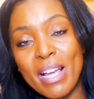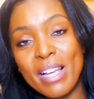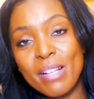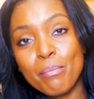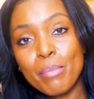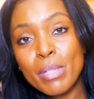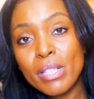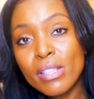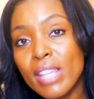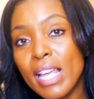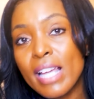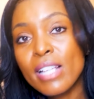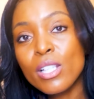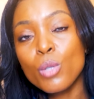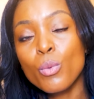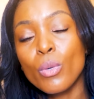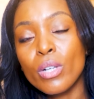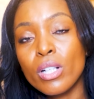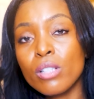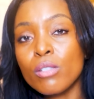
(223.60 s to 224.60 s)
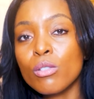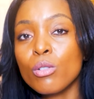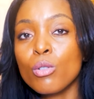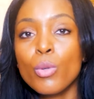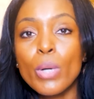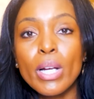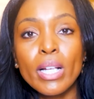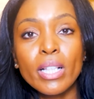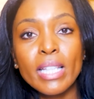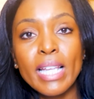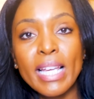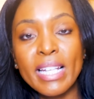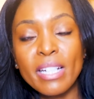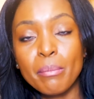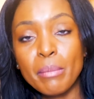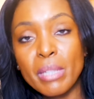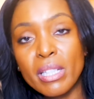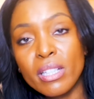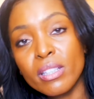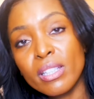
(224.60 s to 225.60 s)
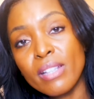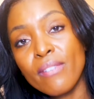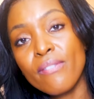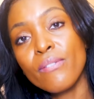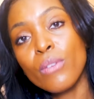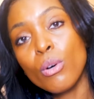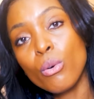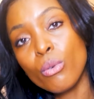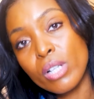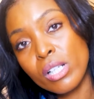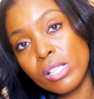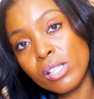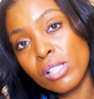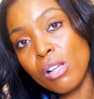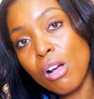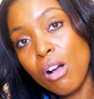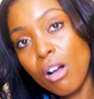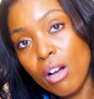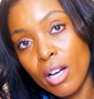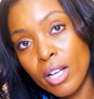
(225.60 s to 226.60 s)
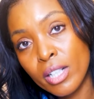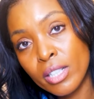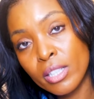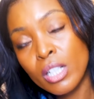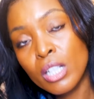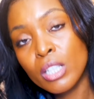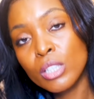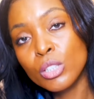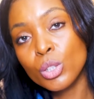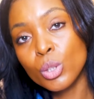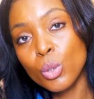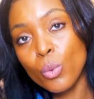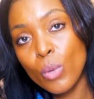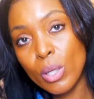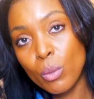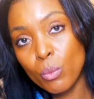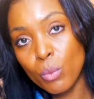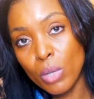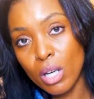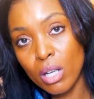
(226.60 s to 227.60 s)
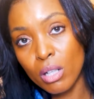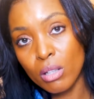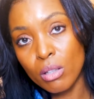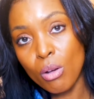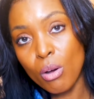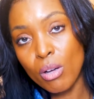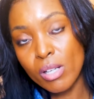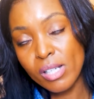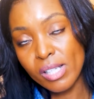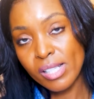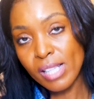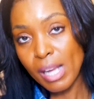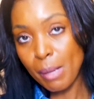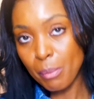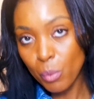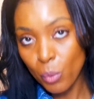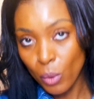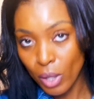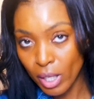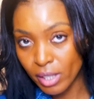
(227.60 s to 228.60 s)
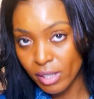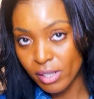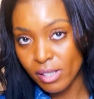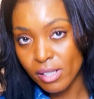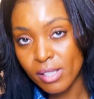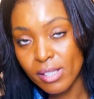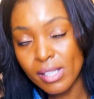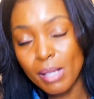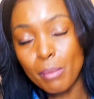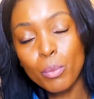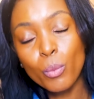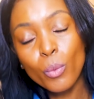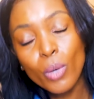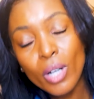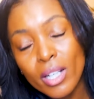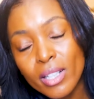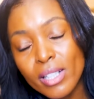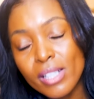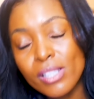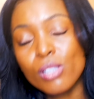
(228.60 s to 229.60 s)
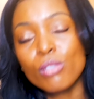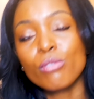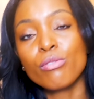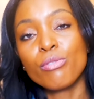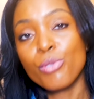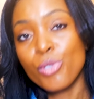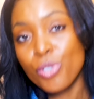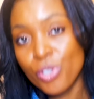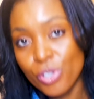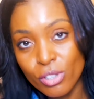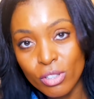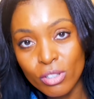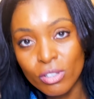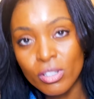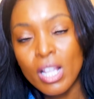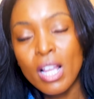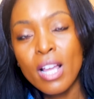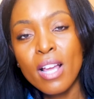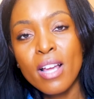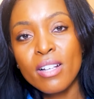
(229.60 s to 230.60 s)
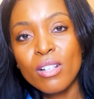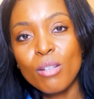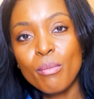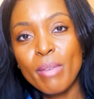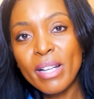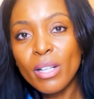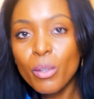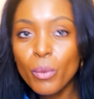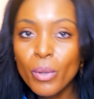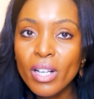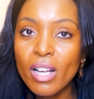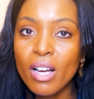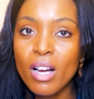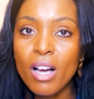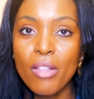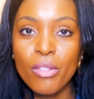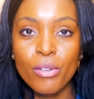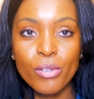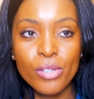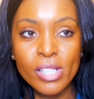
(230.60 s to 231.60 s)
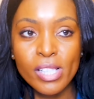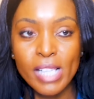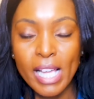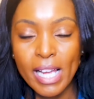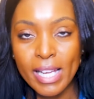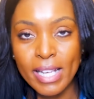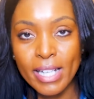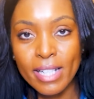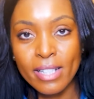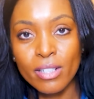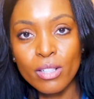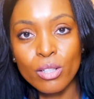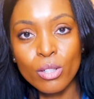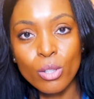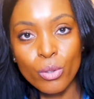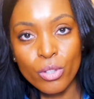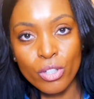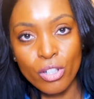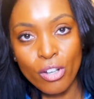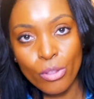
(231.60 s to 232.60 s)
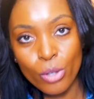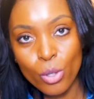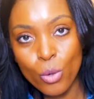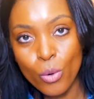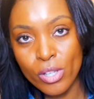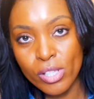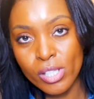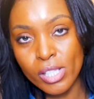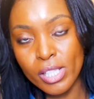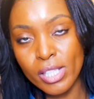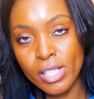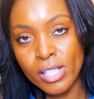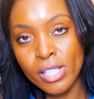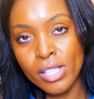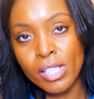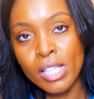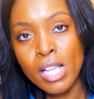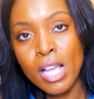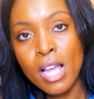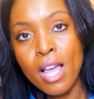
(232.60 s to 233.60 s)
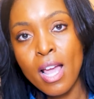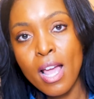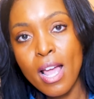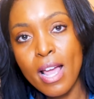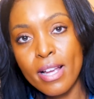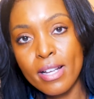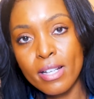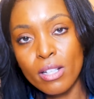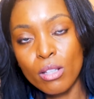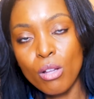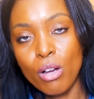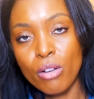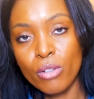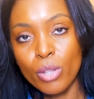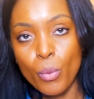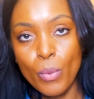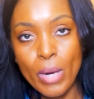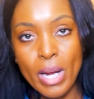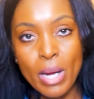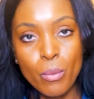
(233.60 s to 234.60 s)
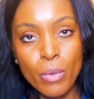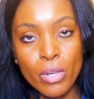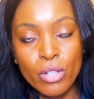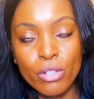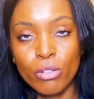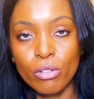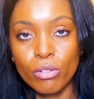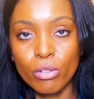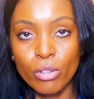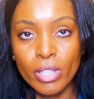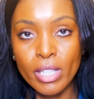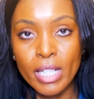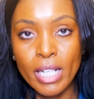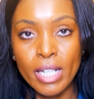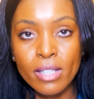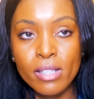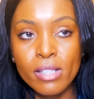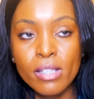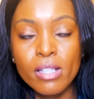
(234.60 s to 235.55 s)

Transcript: and but then you want to quickly and immediately focus on doing well on step one. Step one is crucial. No matter what others say, you know, your other courses and along the way what you're learning